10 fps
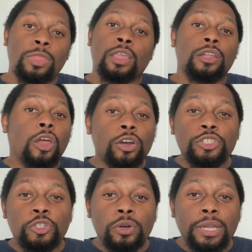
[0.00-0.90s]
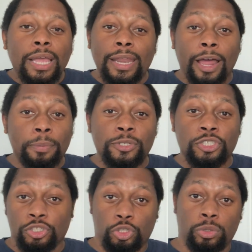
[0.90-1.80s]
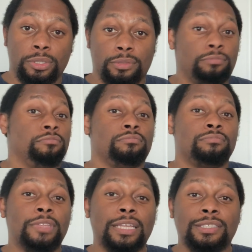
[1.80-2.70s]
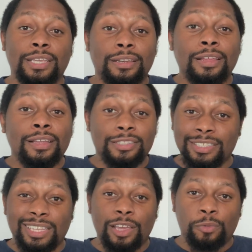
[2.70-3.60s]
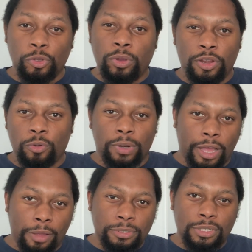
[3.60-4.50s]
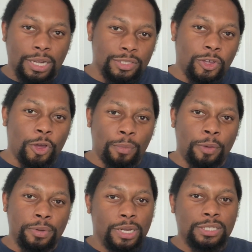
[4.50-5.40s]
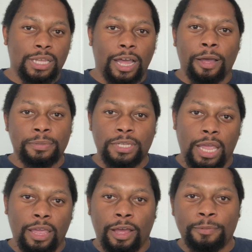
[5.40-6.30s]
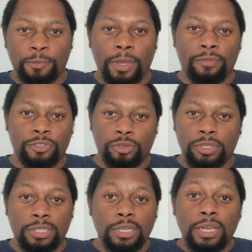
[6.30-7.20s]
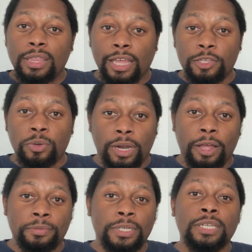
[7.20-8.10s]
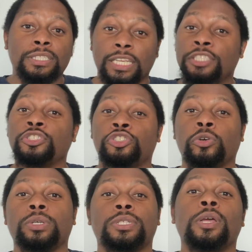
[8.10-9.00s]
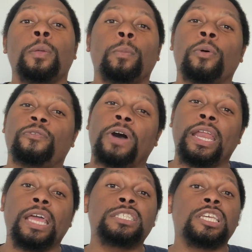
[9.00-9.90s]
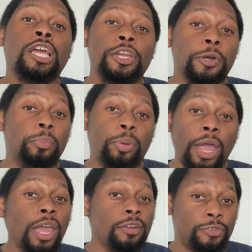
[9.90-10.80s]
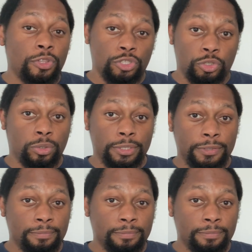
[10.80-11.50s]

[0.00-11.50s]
Long and short, an option is a choice. That's it. Just like when you hear the word option, you're not talking about money. It's like option A, option B, have a choice. That's what an option is. It's a choice. But with finance, you're paying for the choice.